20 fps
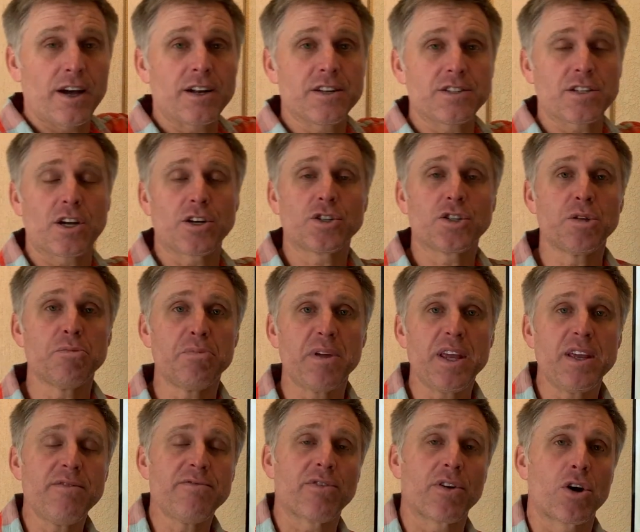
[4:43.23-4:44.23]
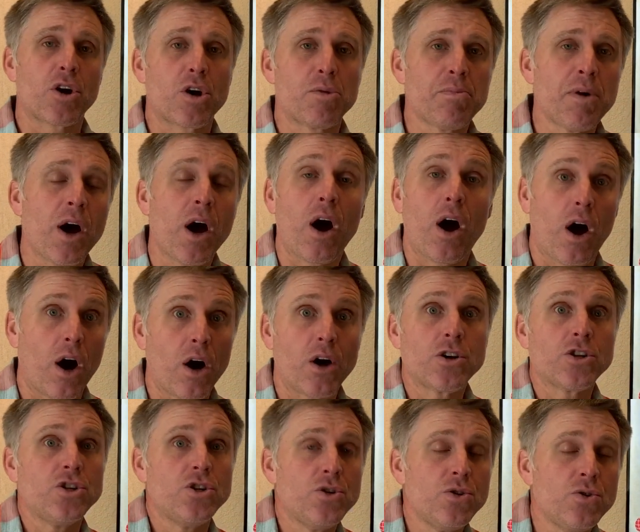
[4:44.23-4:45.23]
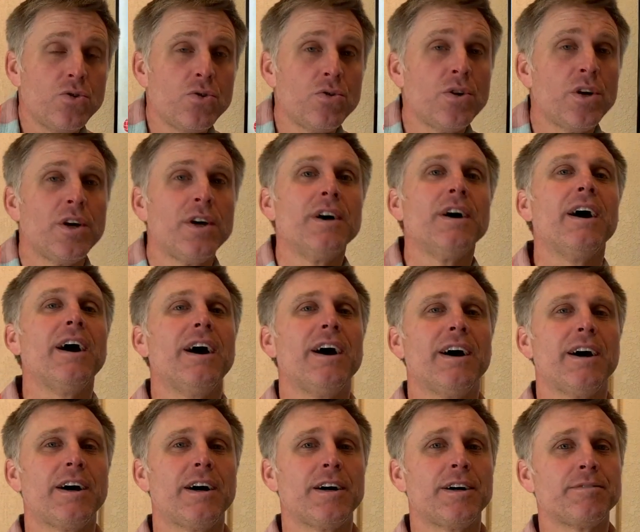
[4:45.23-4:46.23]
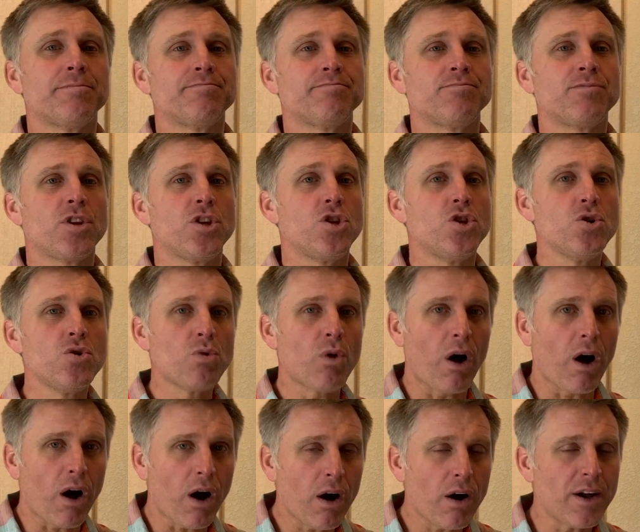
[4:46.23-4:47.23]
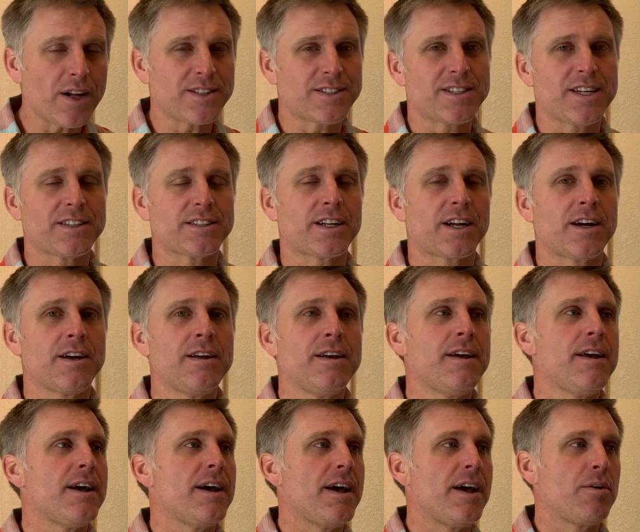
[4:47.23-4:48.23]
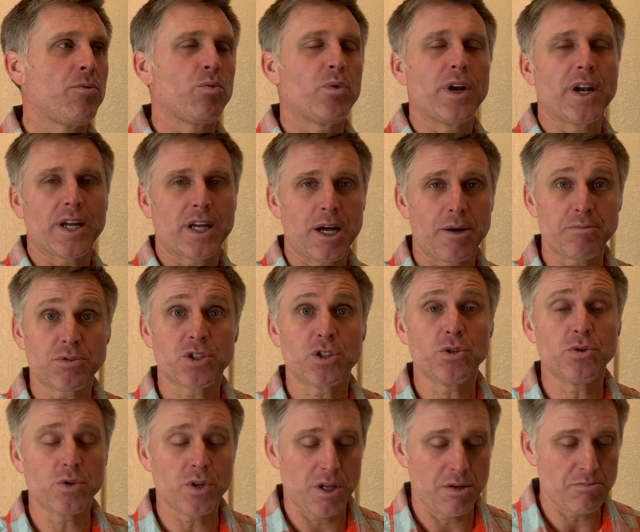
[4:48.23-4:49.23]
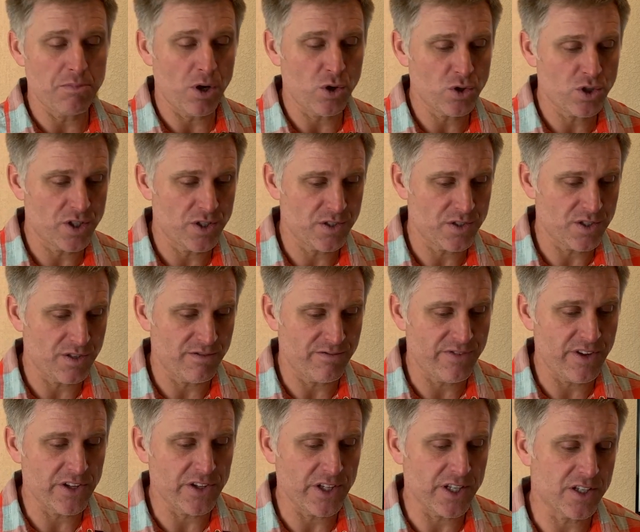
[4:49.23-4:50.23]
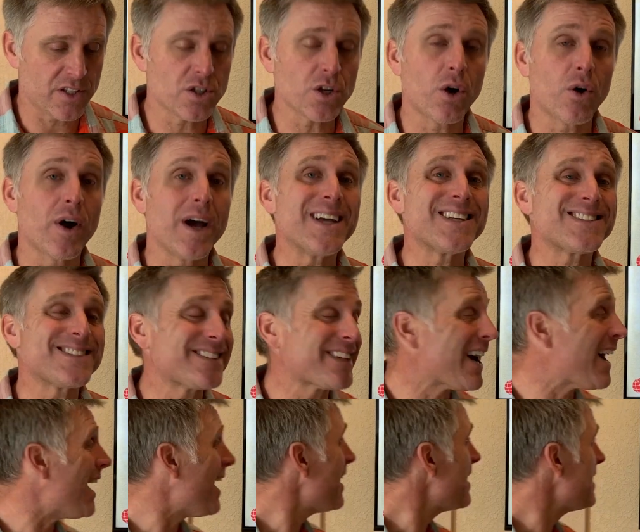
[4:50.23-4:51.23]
is our to be verb. Are you, you are, etc. when it comes to emotions and feelings. So está,